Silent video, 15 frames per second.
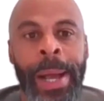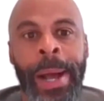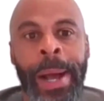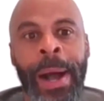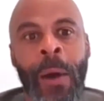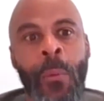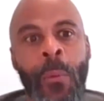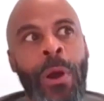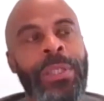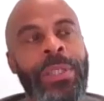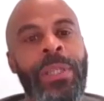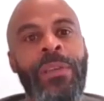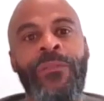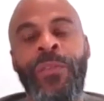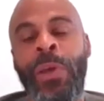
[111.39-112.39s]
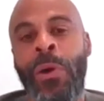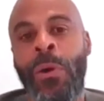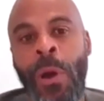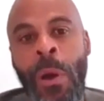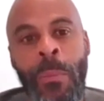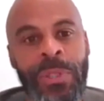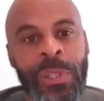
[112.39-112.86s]
uh, worked in the
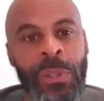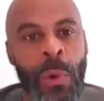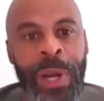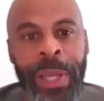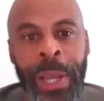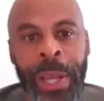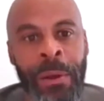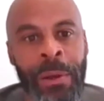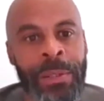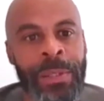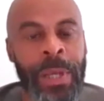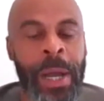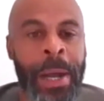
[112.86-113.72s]
field almost 20 years.